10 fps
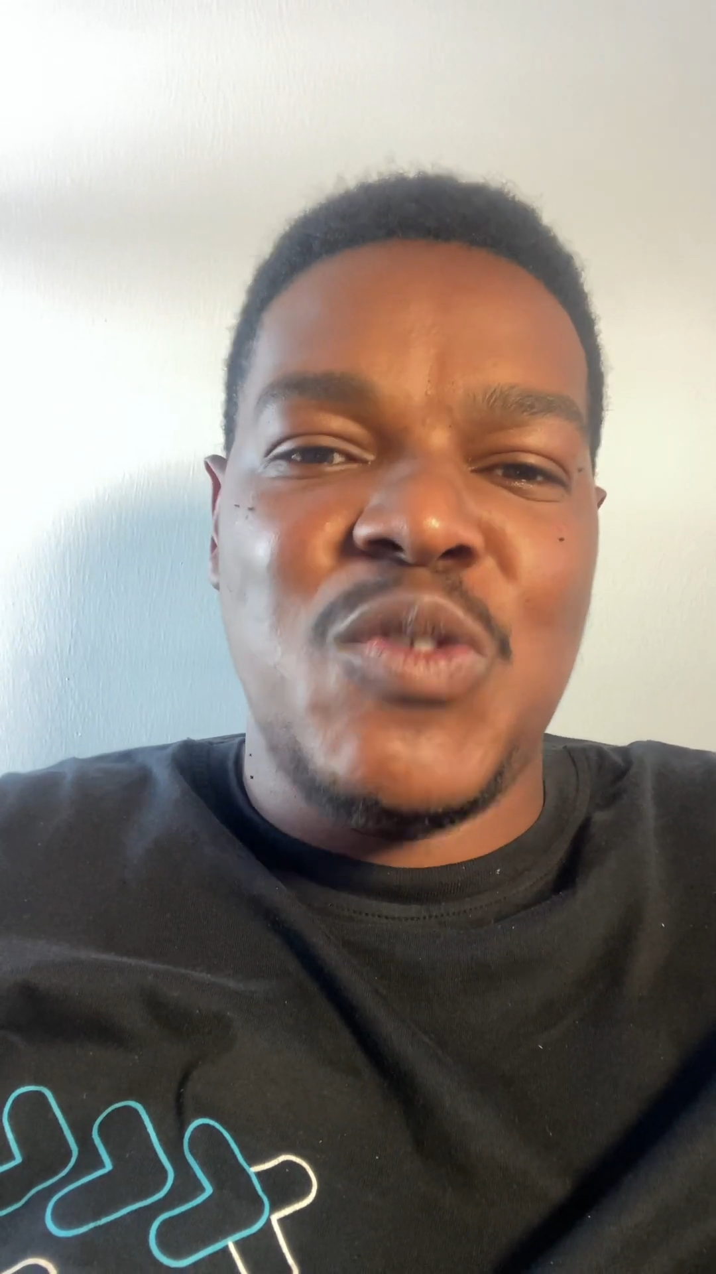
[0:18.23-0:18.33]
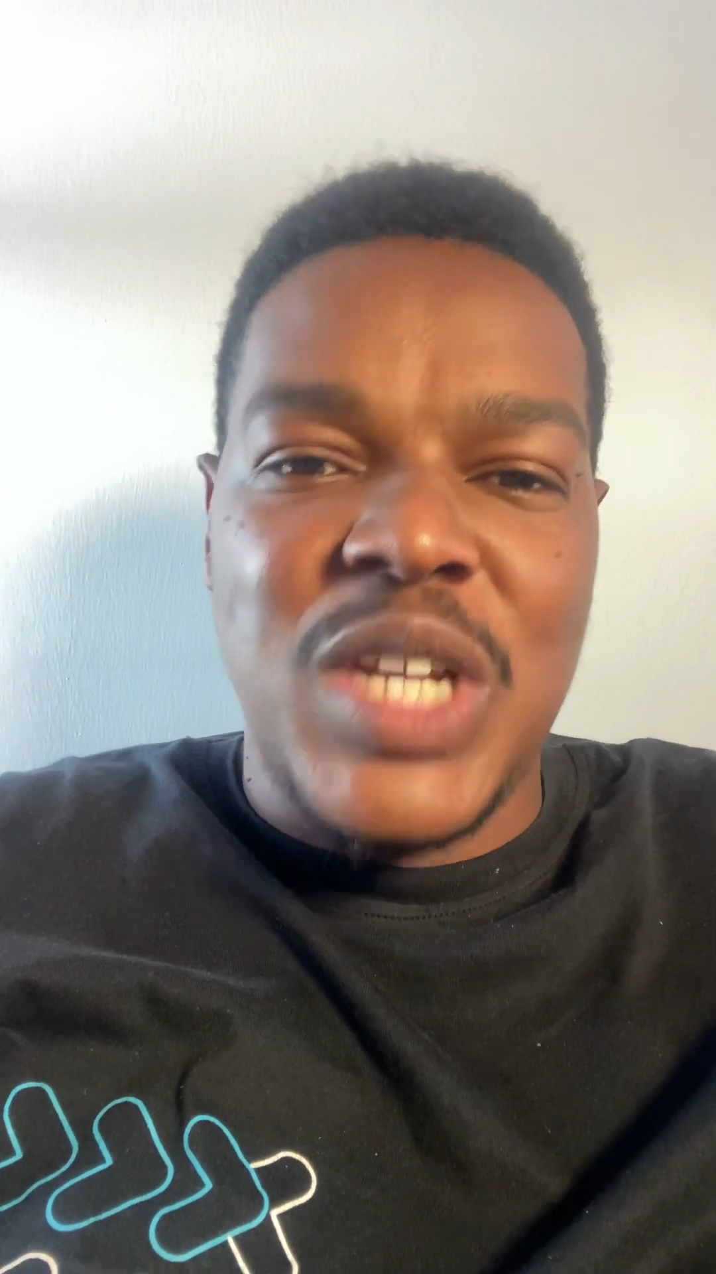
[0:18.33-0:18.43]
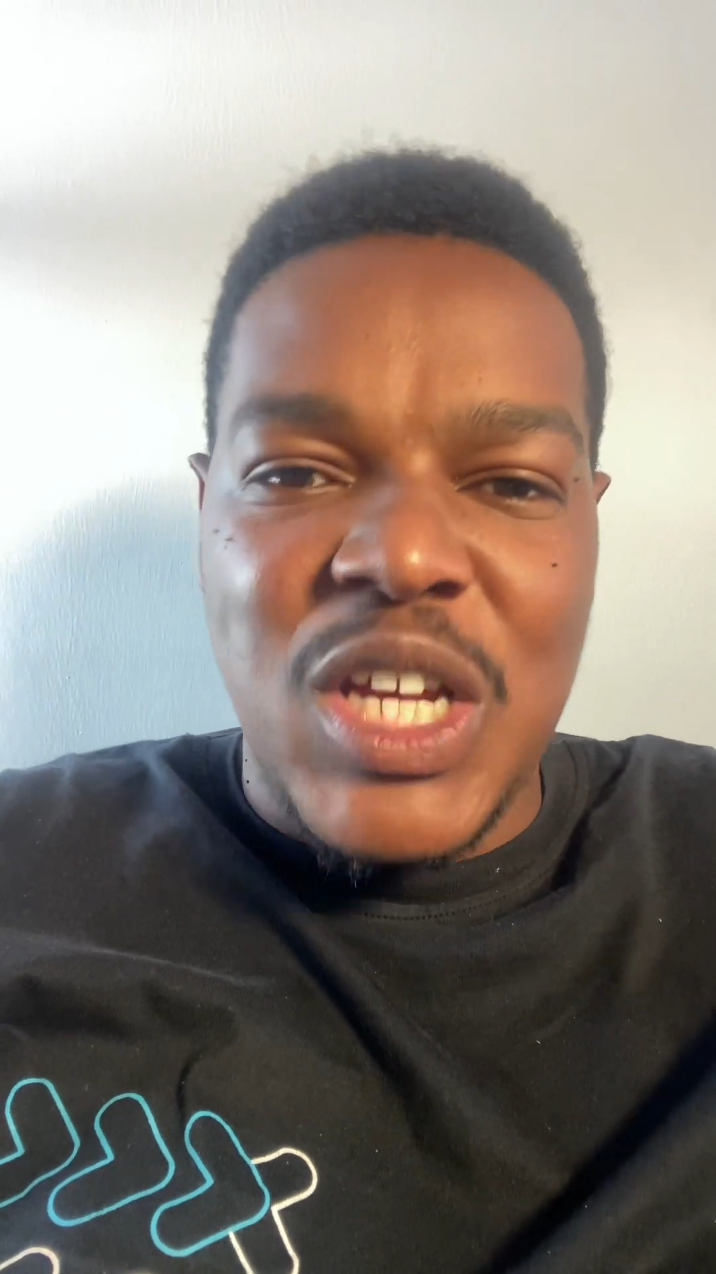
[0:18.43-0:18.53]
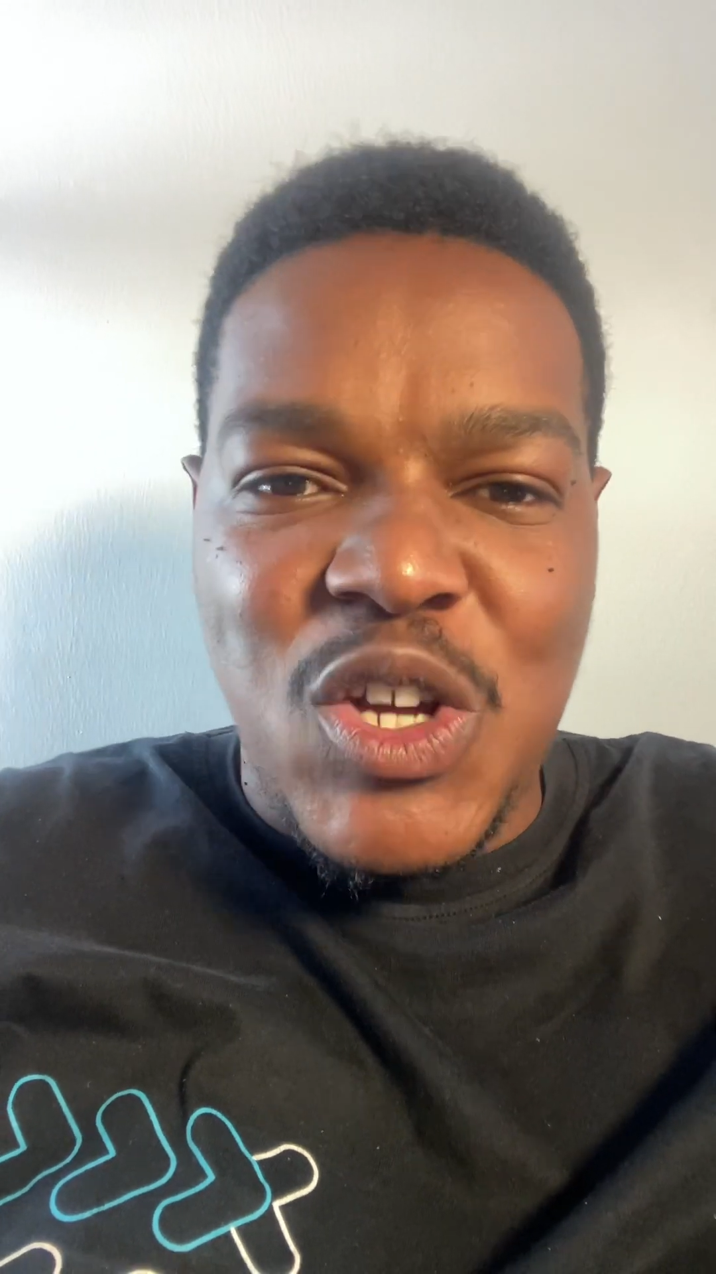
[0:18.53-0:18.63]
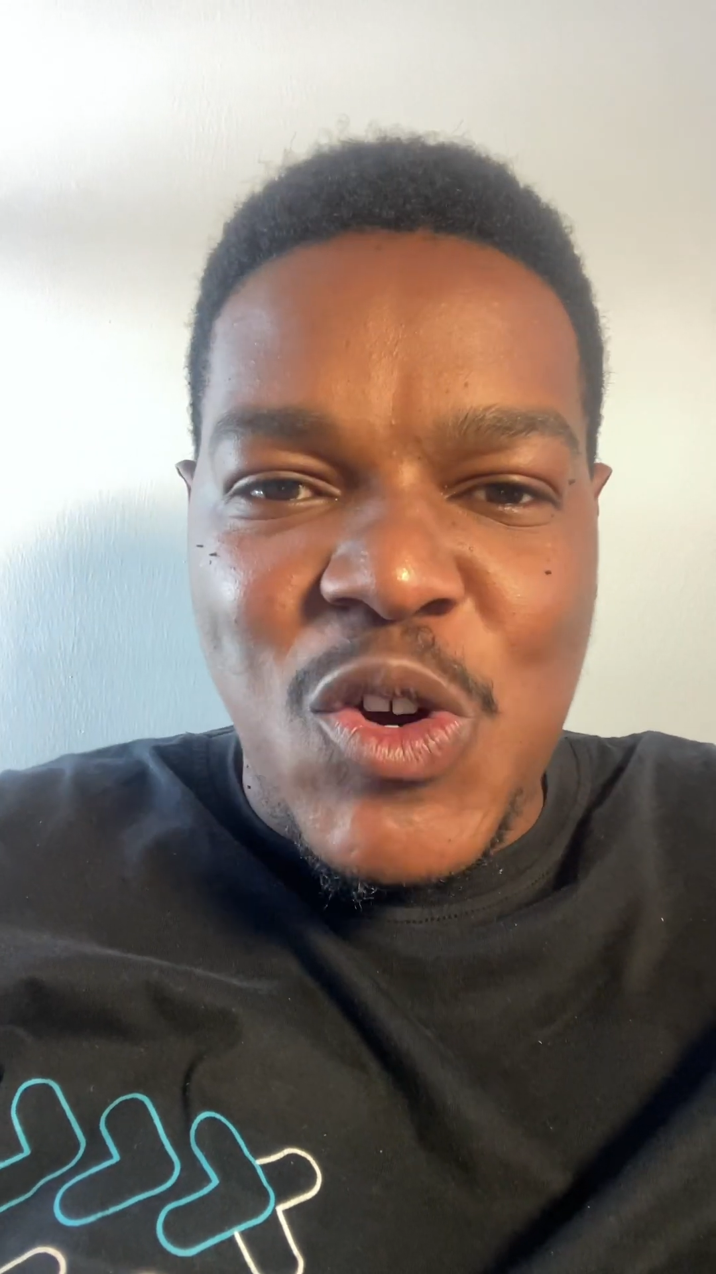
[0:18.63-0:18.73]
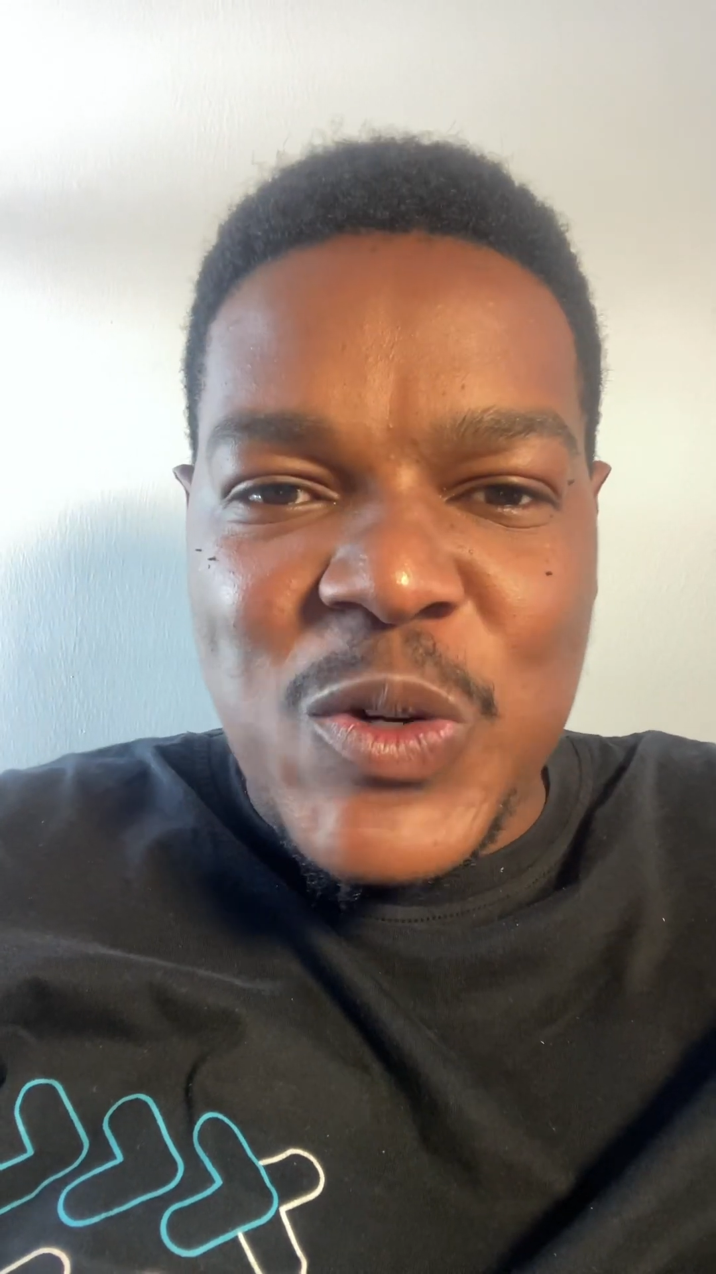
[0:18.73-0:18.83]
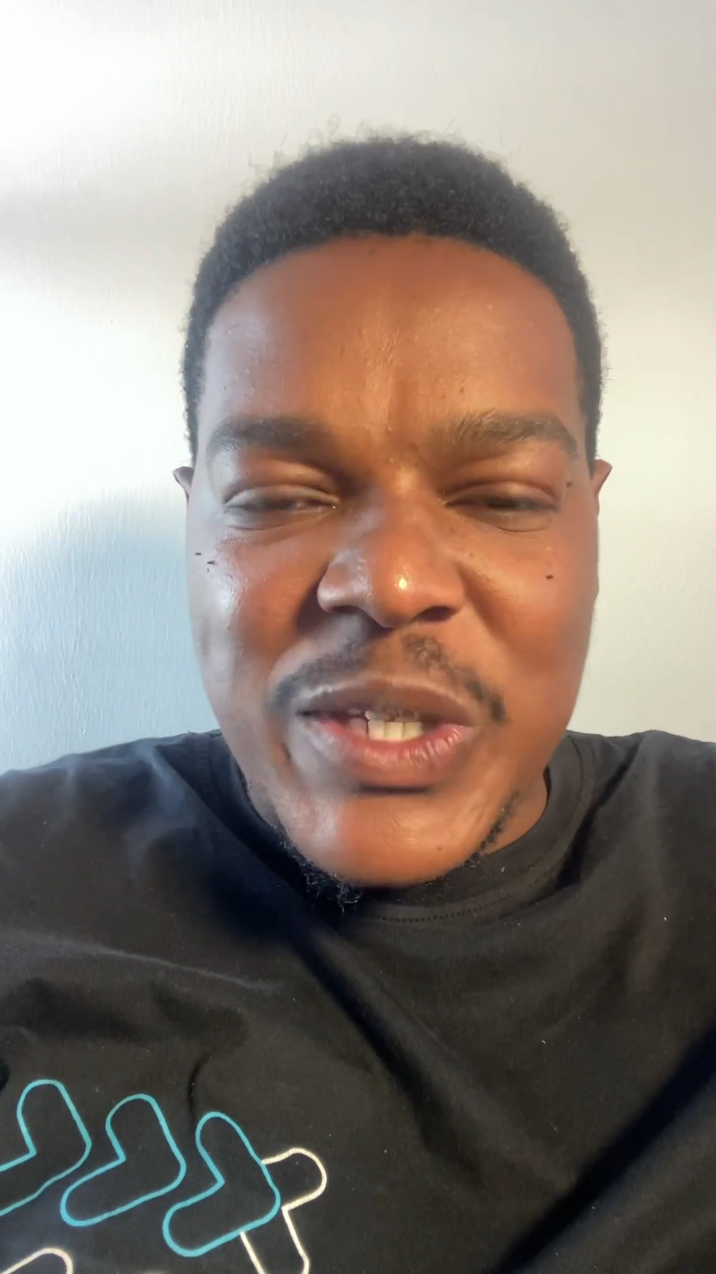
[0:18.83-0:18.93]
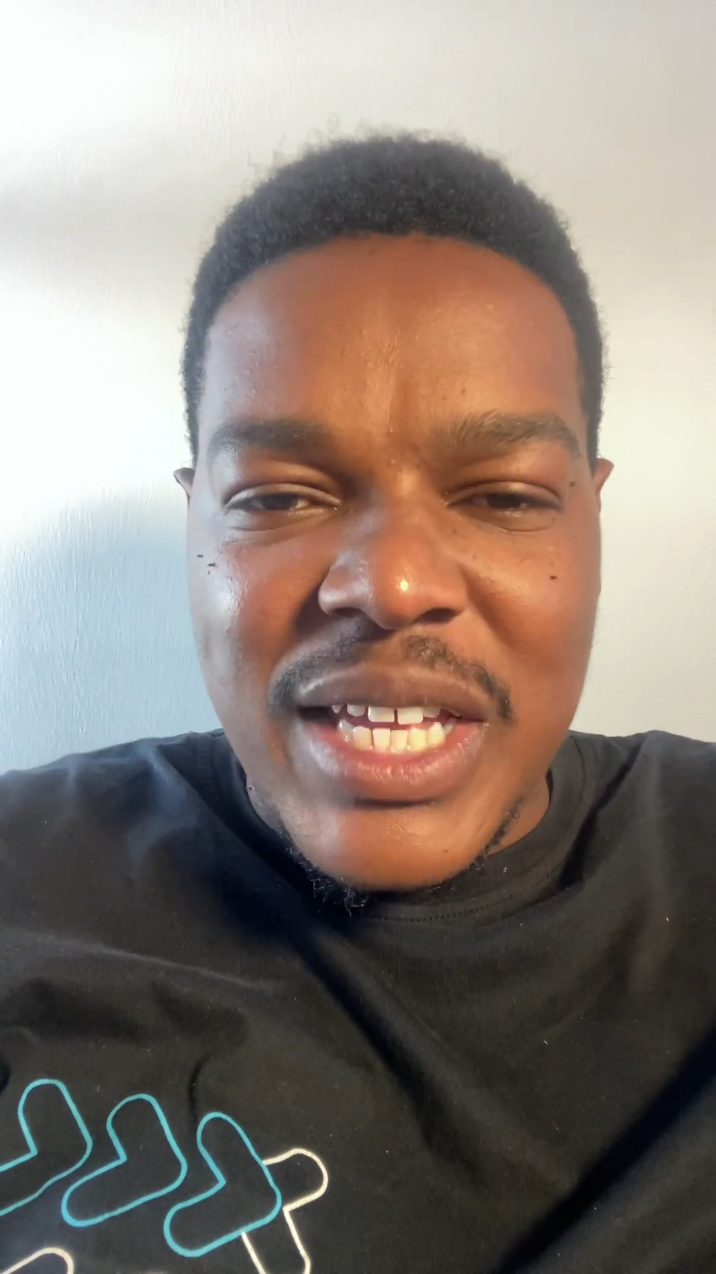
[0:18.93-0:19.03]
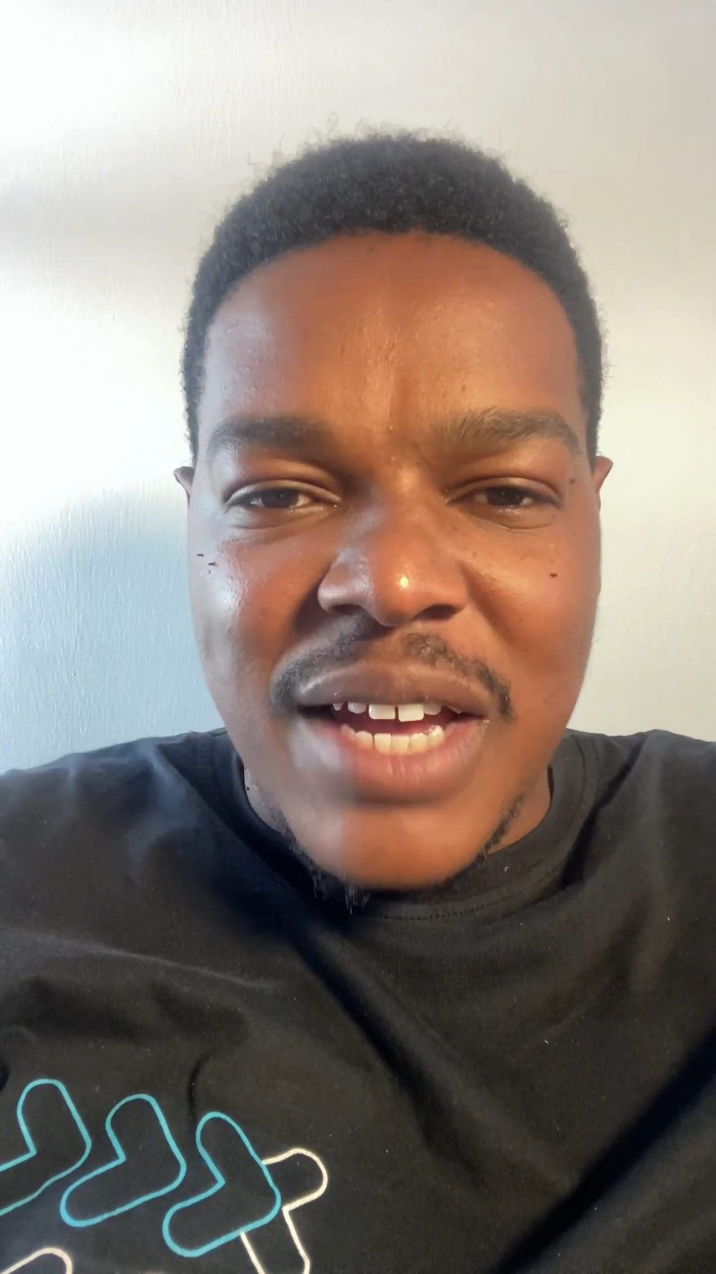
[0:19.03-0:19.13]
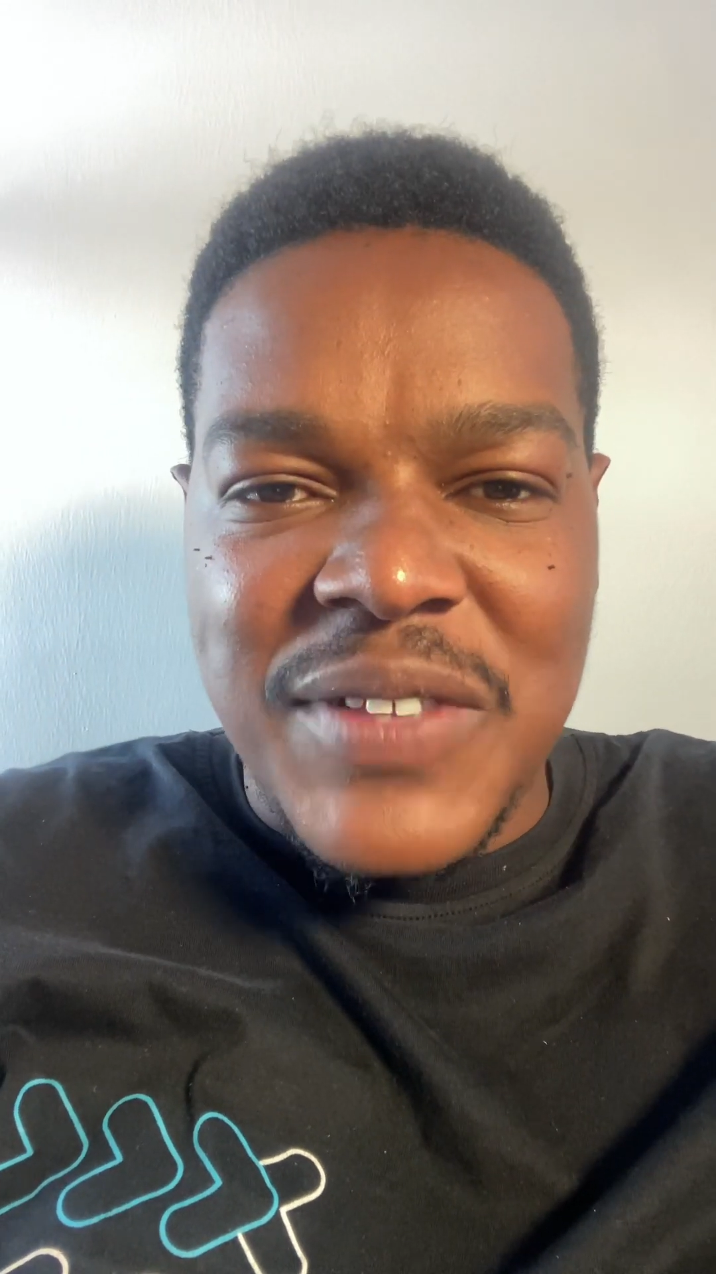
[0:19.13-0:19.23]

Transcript: really cool stuff